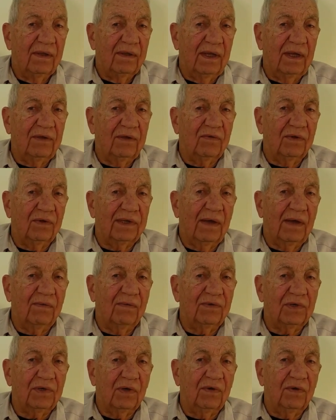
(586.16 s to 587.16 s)
They thought that
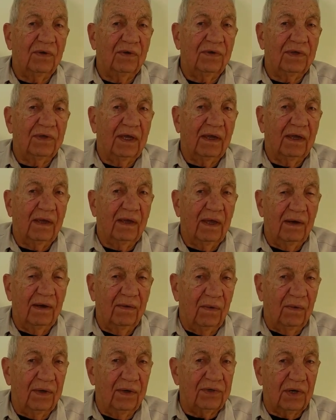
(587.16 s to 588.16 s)
was a good thing, and
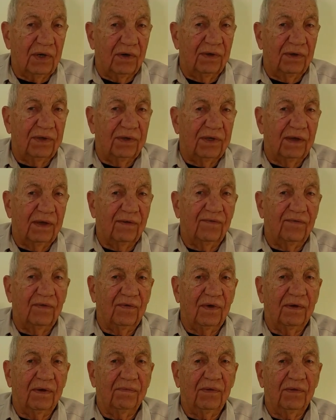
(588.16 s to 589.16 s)
it was a good thing
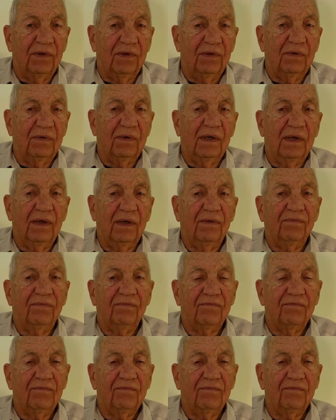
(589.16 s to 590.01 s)
for them to do that.